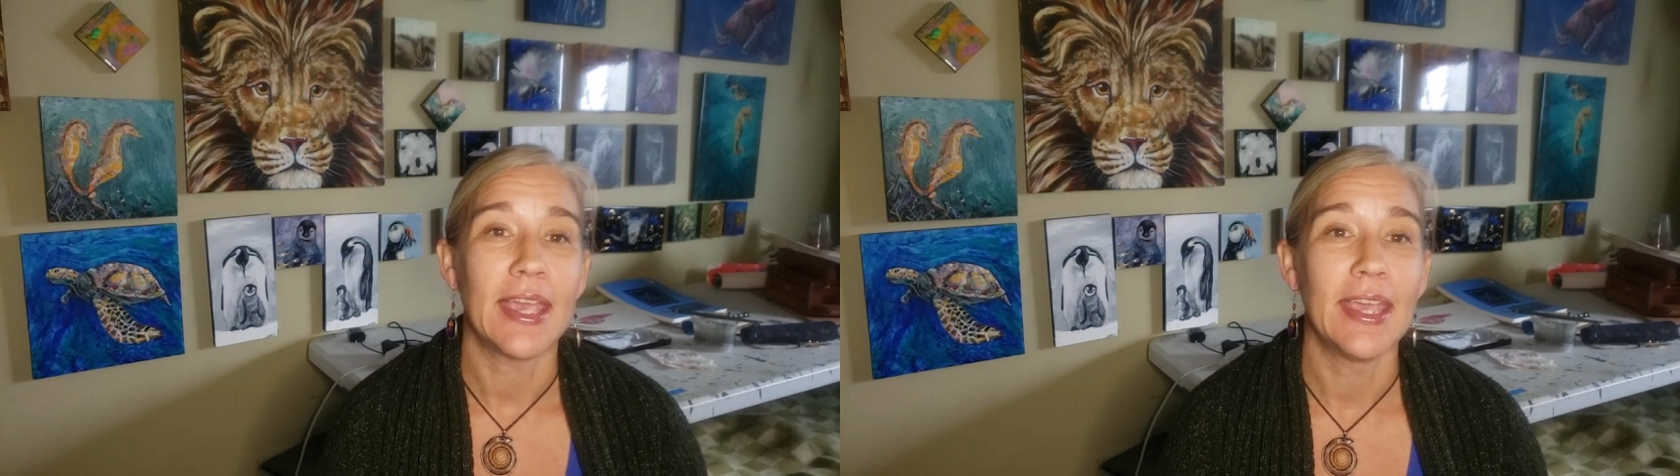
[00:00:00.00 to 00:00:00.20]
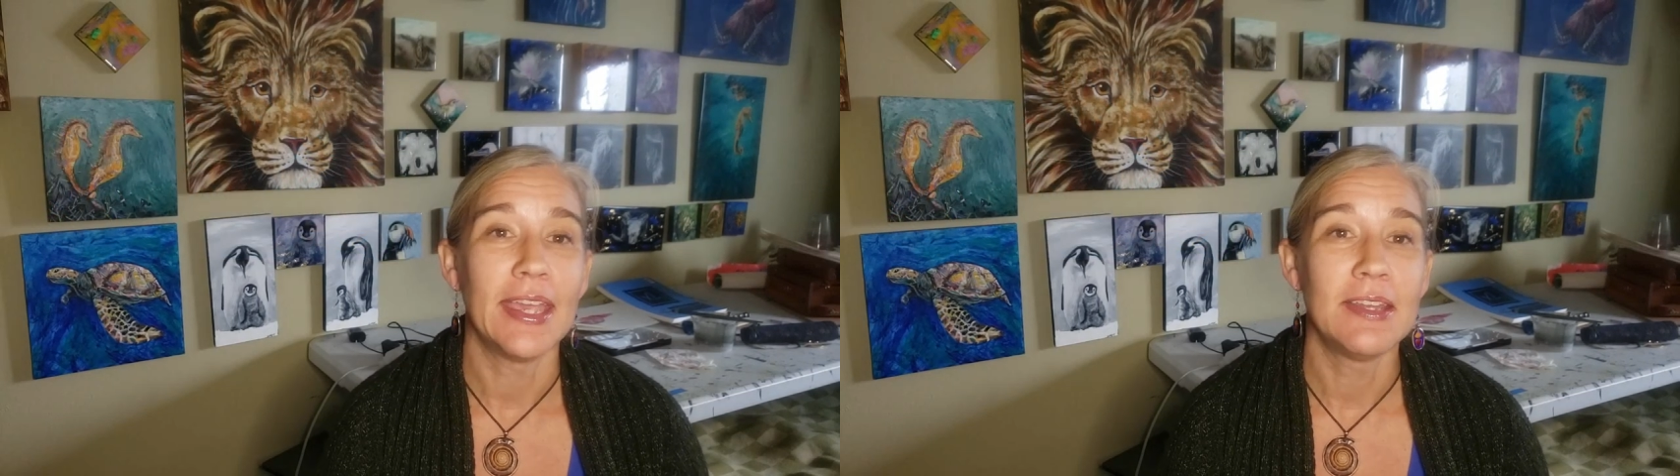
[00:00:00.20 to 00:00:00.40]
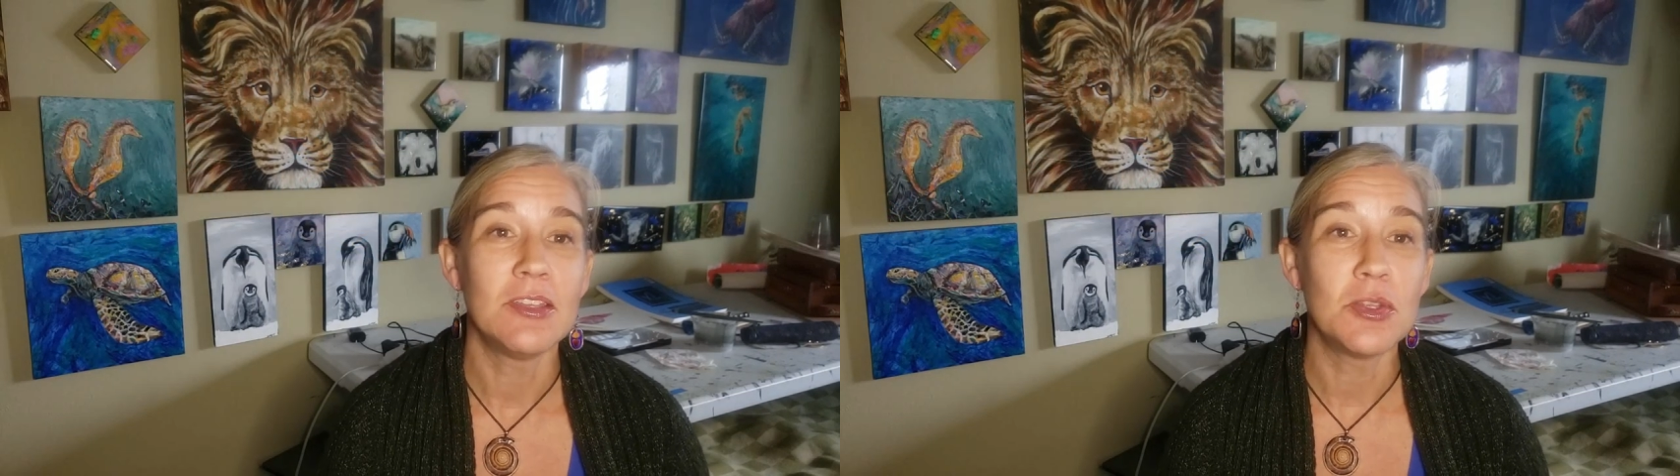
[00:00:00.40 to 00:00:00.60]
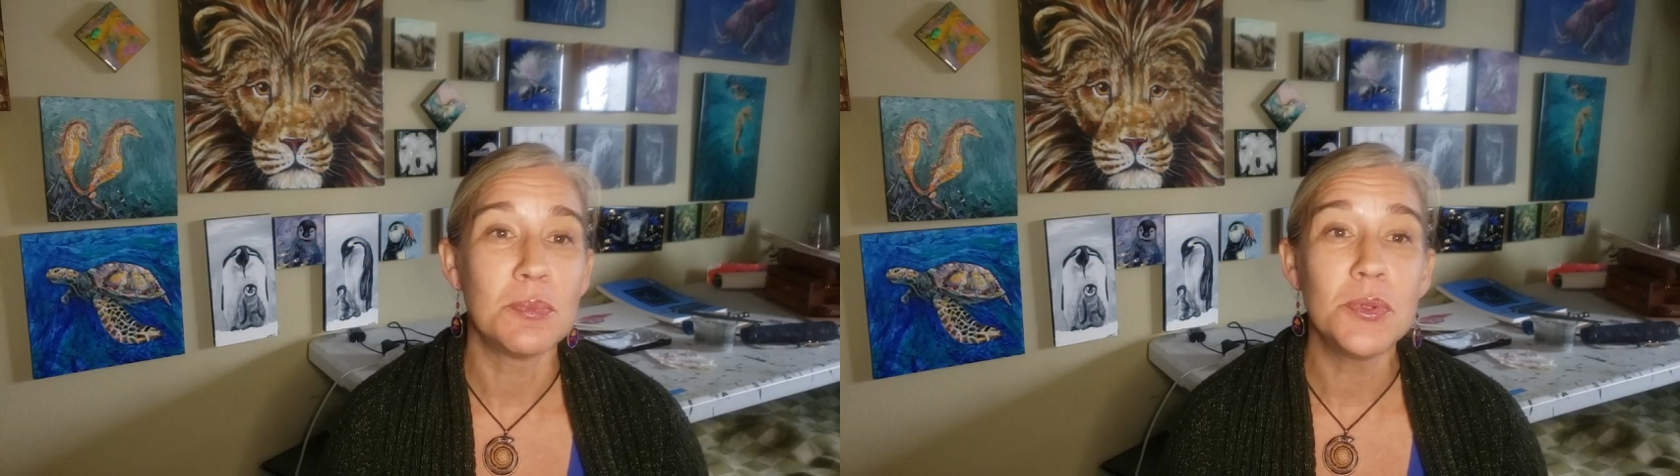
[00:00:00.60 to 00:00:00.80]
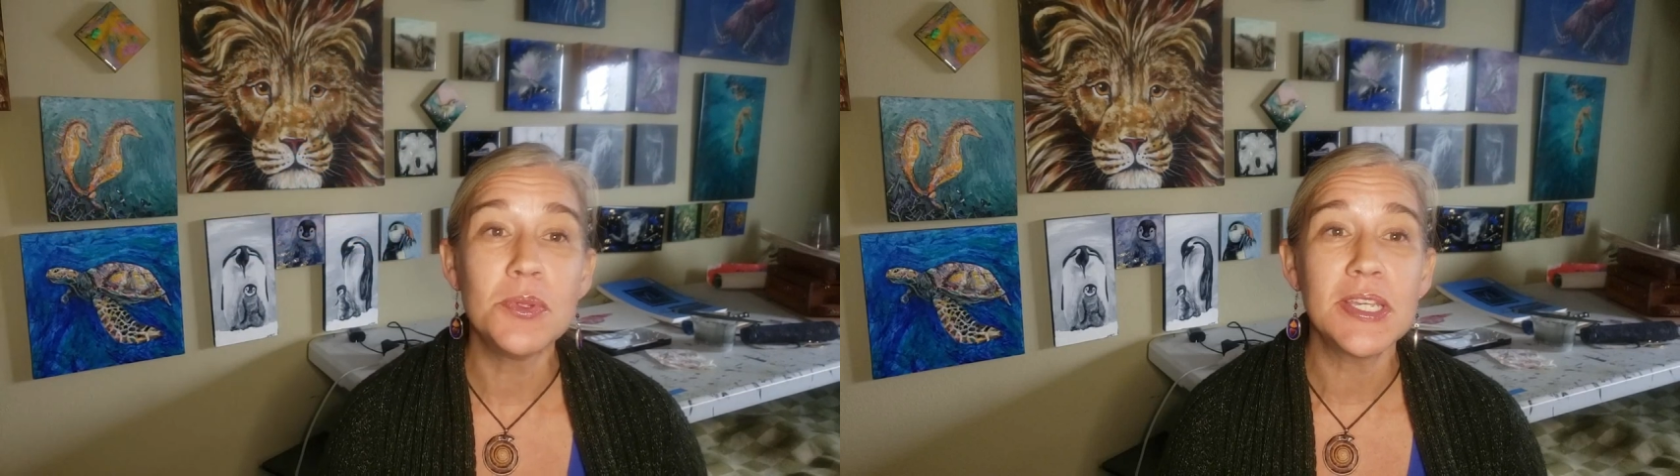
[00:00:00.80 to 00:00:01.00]
And the
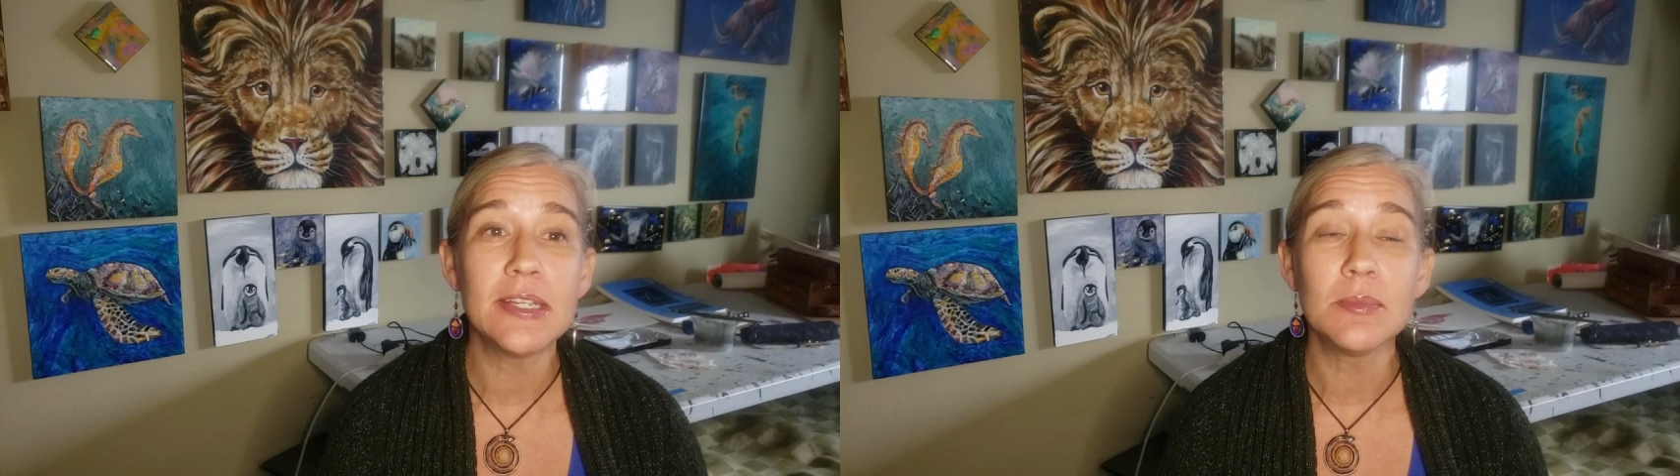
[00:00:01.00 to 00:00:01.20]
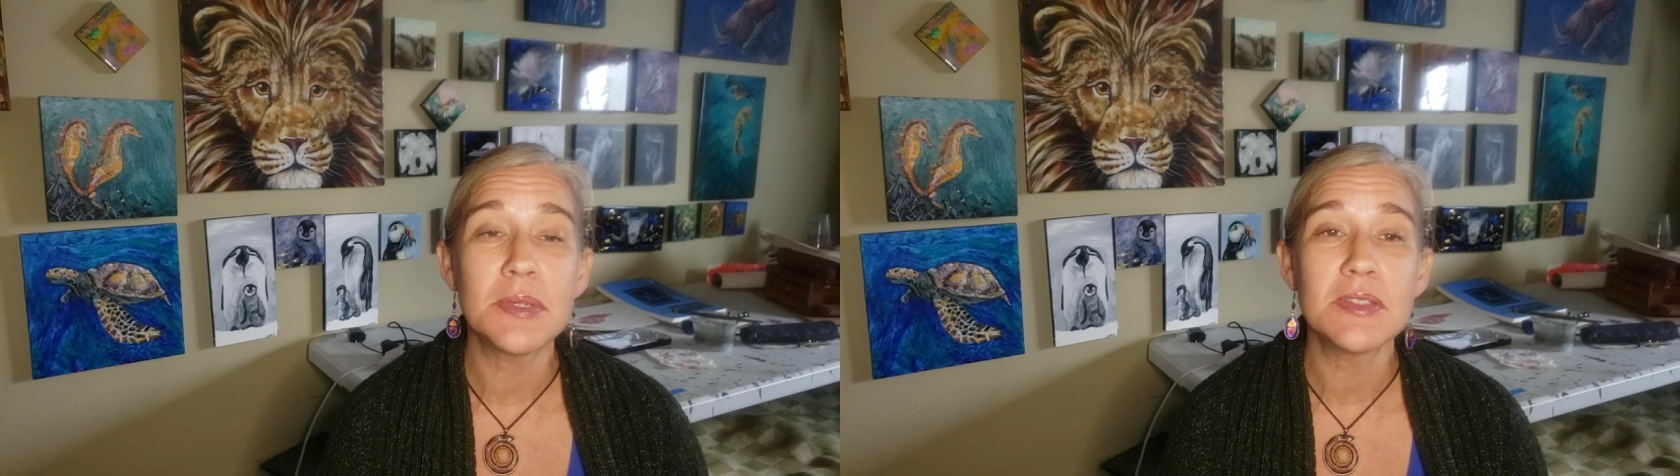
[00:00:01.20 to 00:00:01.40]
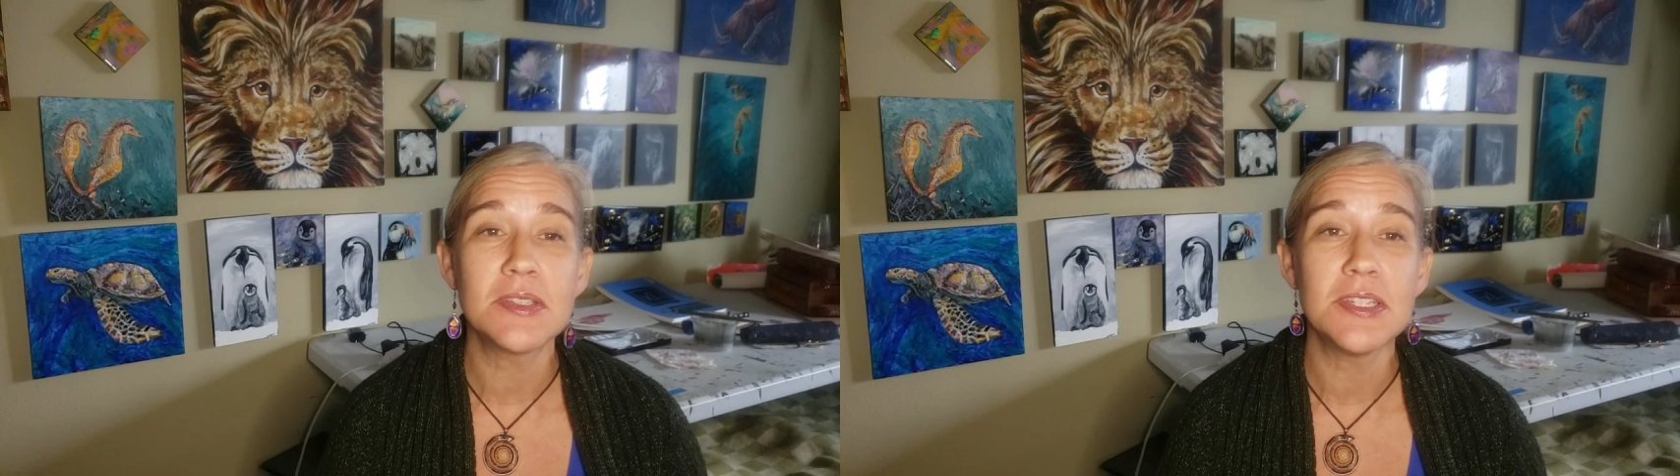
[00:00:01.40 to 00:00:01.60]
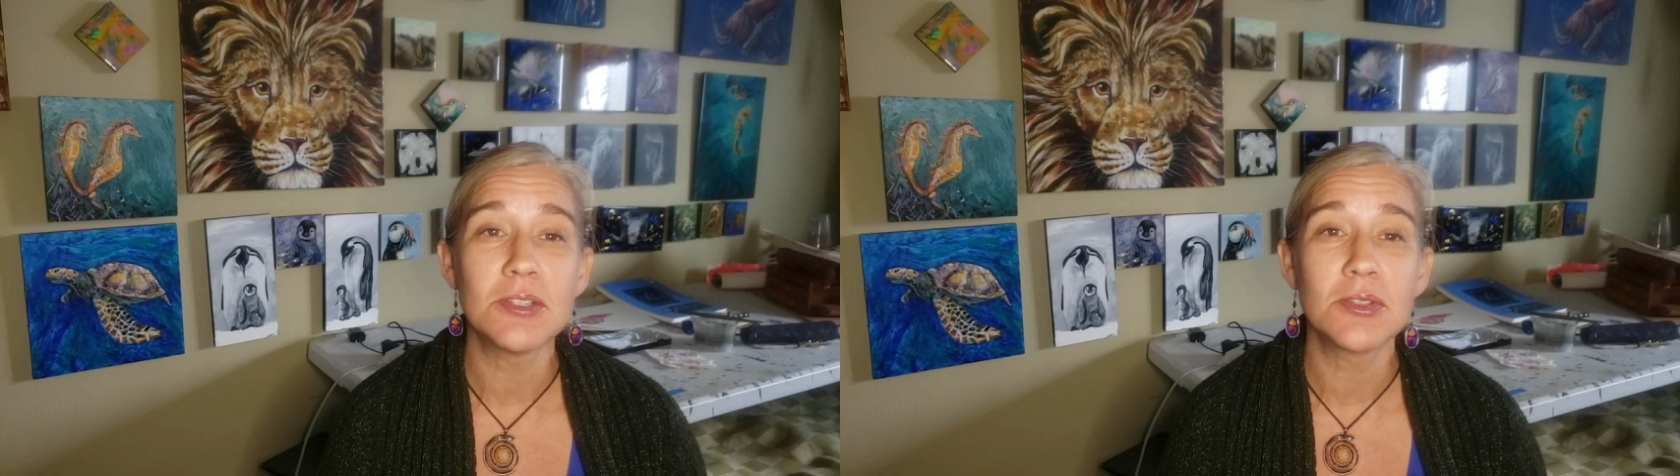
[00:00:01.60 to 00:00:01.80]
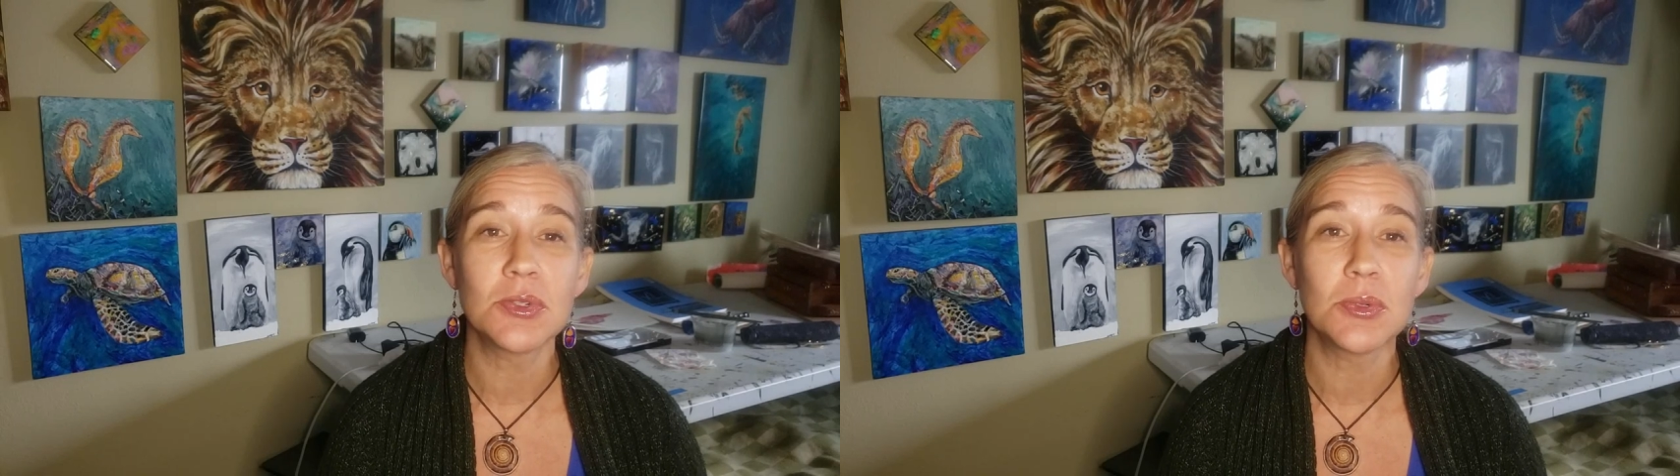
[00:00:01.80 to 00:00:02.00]
boot camp is
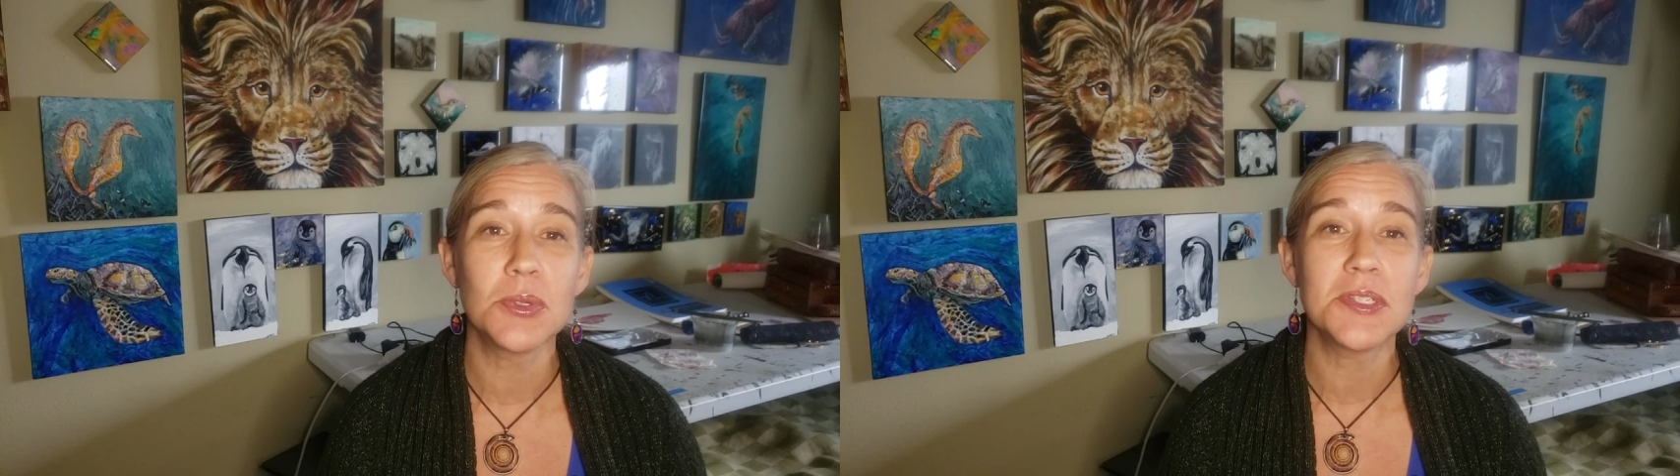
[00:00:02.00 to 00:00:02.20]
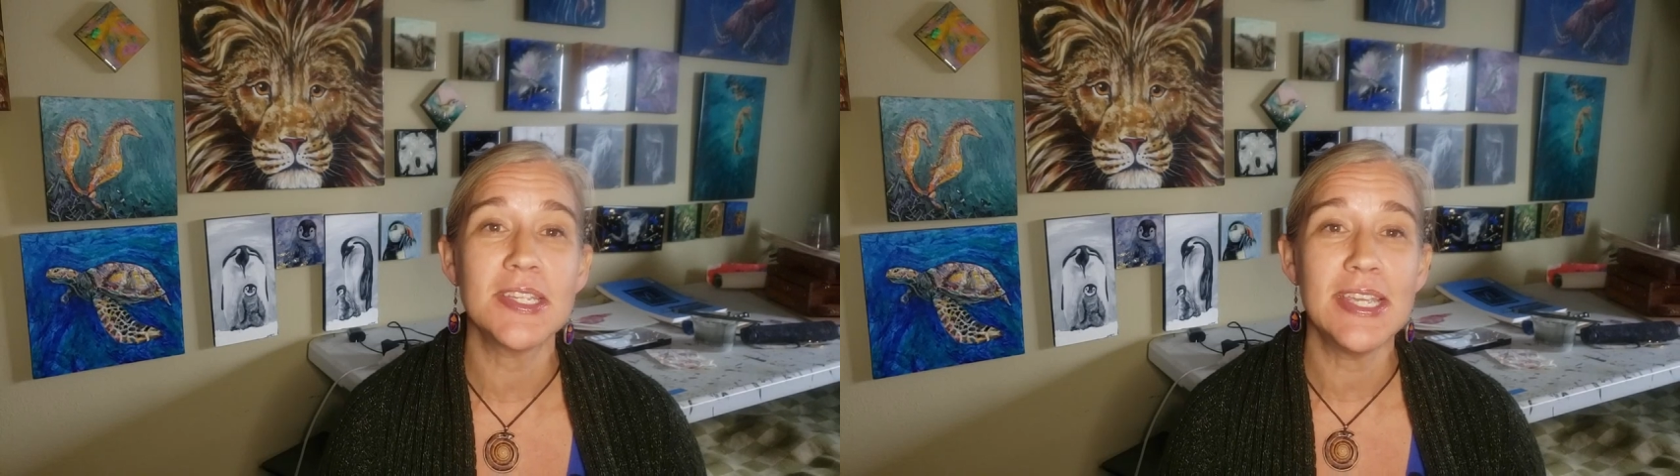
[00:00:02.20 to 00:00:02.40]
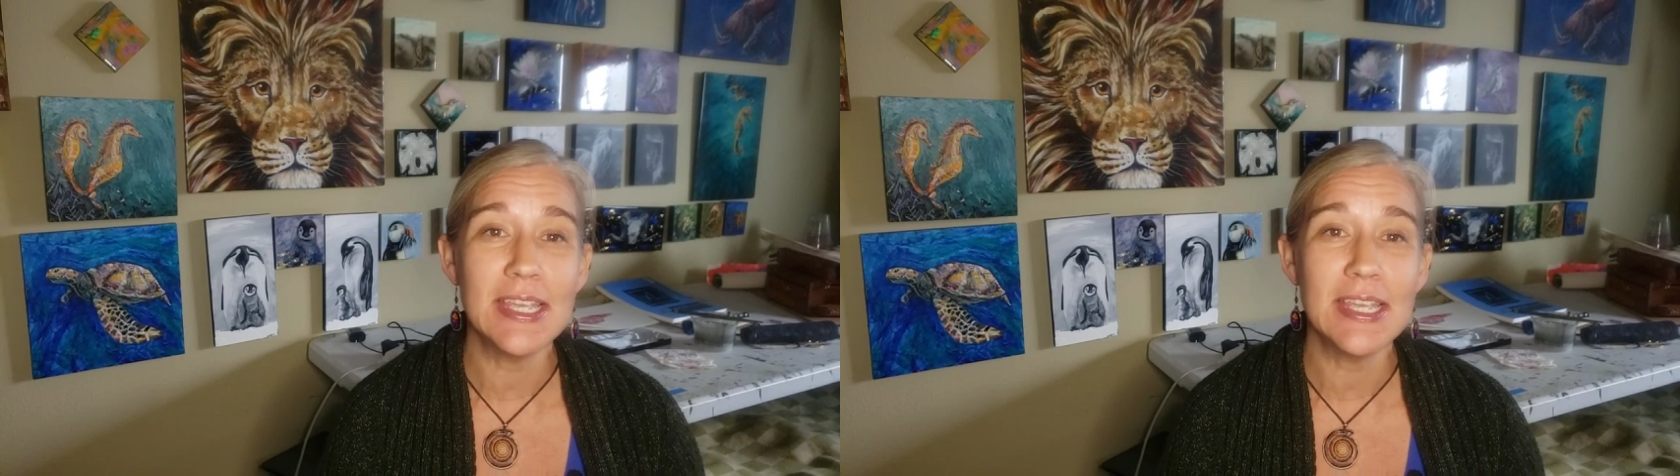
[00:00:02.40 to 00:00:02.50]
geared towards